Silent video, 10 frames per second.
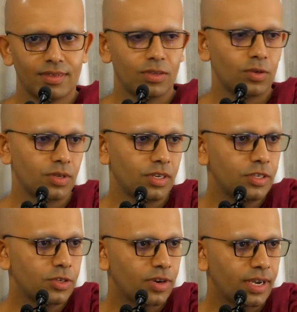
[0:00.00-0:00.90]
So you
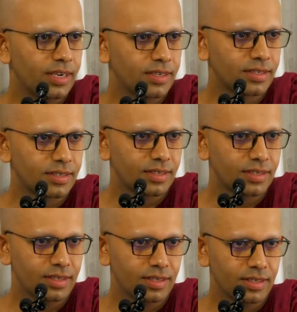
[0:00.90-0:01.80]
need to try and
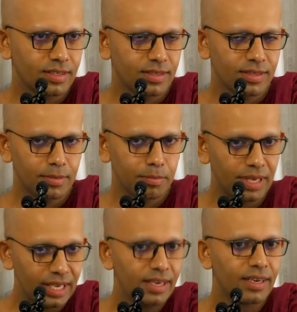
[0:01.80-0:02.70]

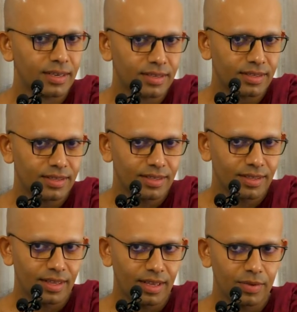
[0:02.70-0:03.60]
be here.
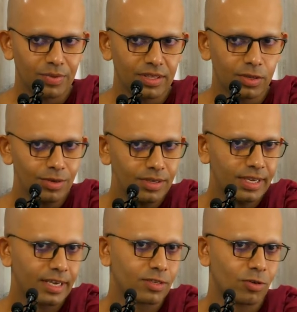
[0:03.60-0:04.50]
And when Dosa
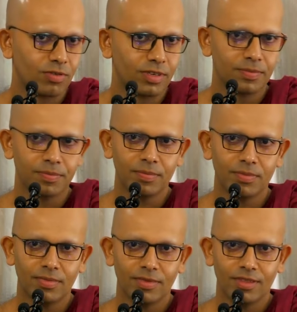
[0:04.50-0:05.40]
takes over,
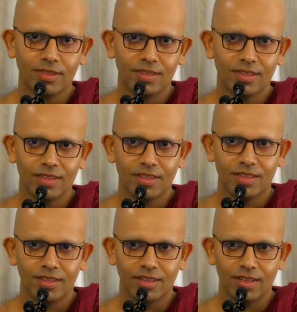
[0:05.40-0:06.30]

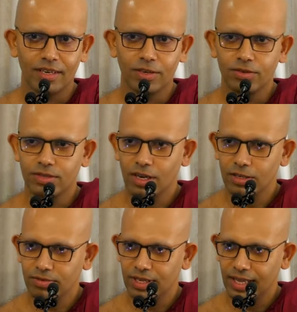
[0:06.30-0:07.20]
that you
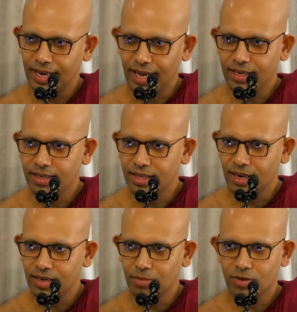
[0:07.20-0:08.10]
start to feel that anger, that
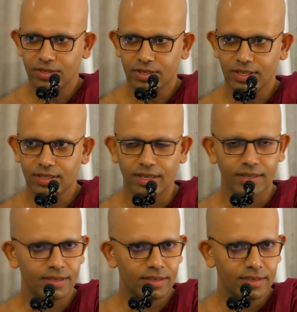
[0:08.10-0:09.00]
animosity,
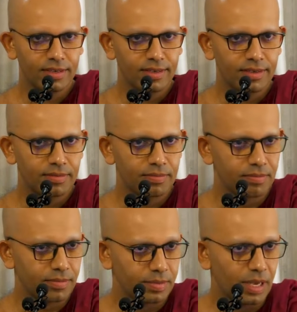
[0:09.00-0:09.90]
that
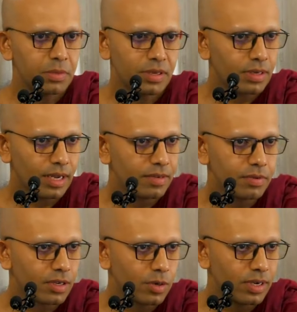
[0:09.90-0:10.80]
maybe it can
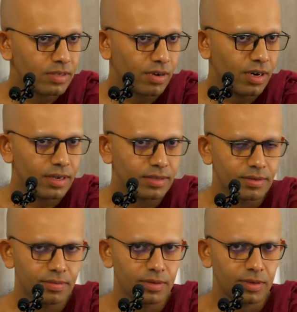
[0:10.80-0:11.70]
even go as far
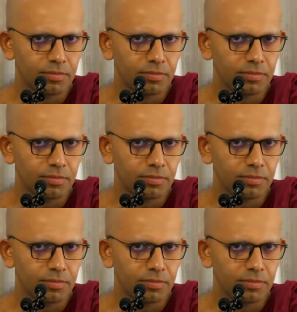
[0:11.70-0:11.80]
as